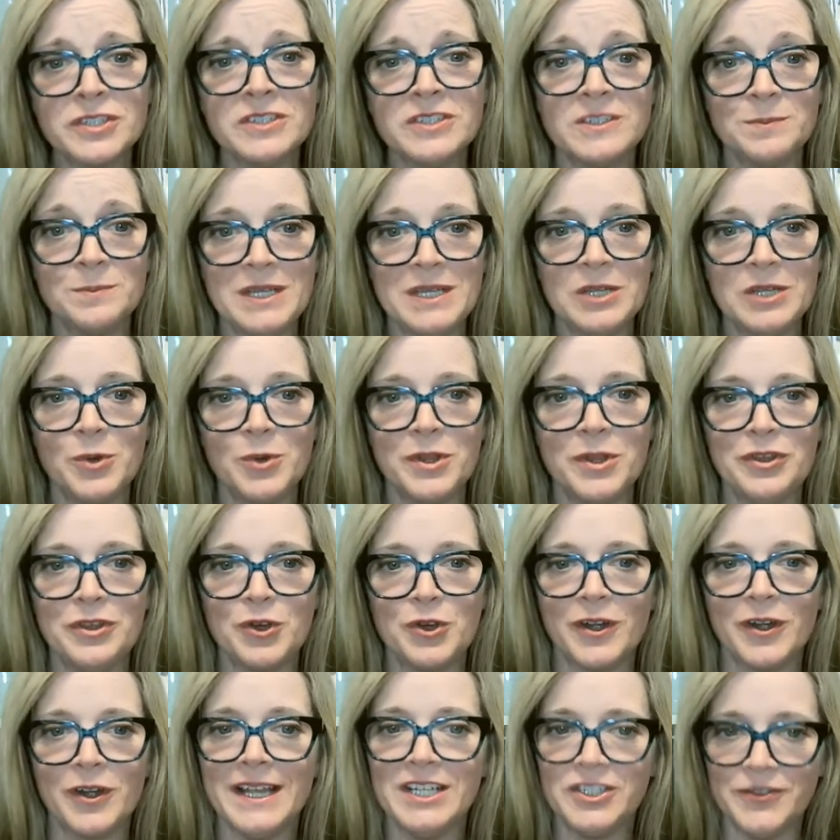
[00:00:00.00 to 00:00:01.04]
to speak with
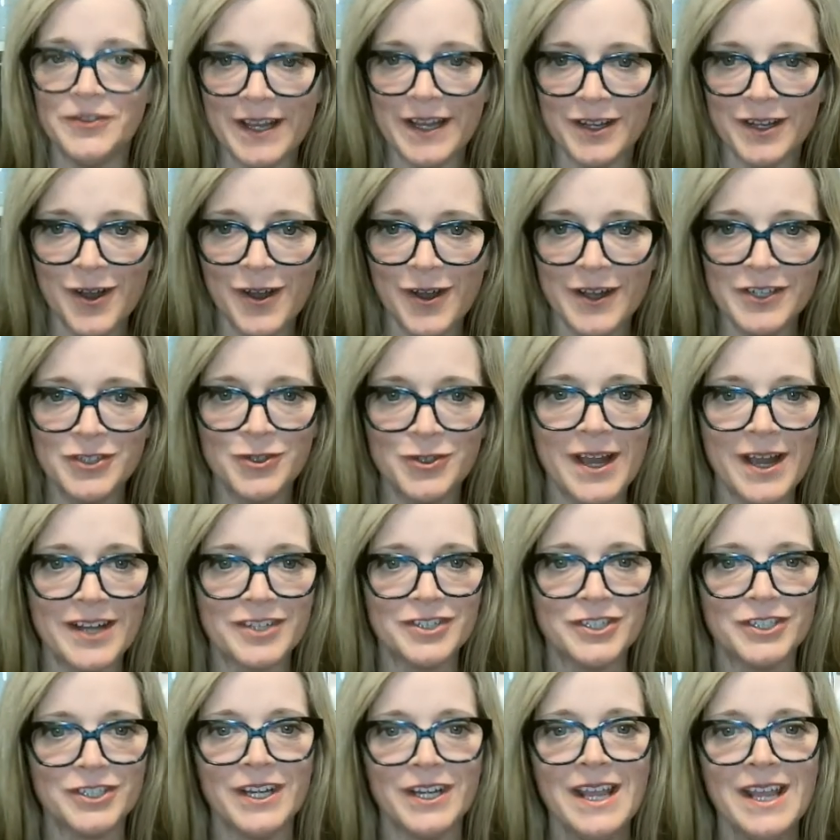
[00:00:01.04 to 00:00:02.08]
your HVAC
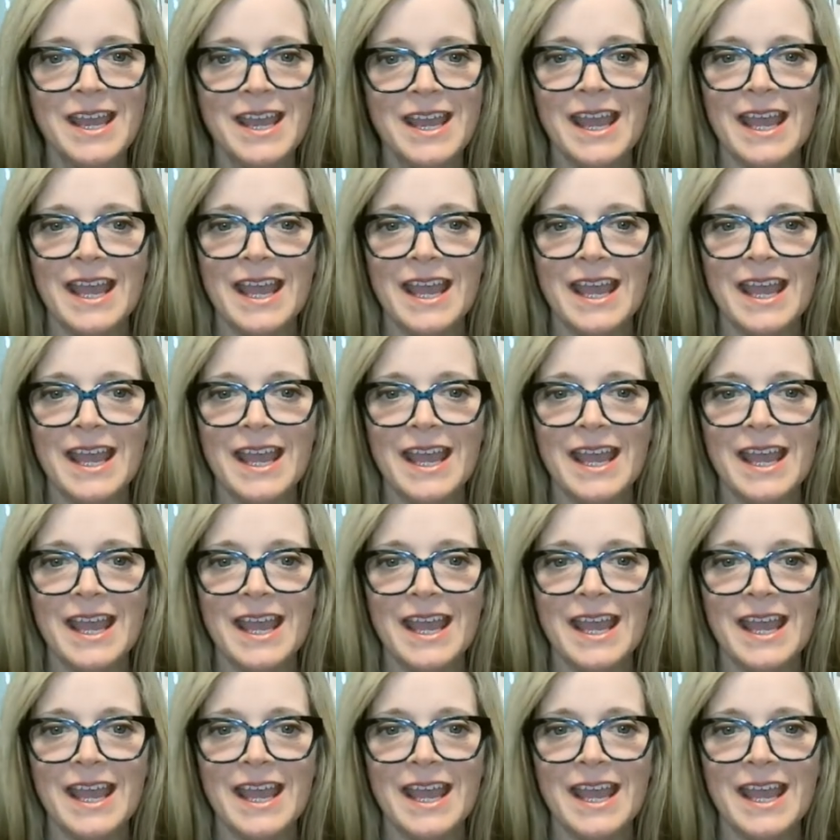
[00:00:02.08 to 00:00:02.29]
contractor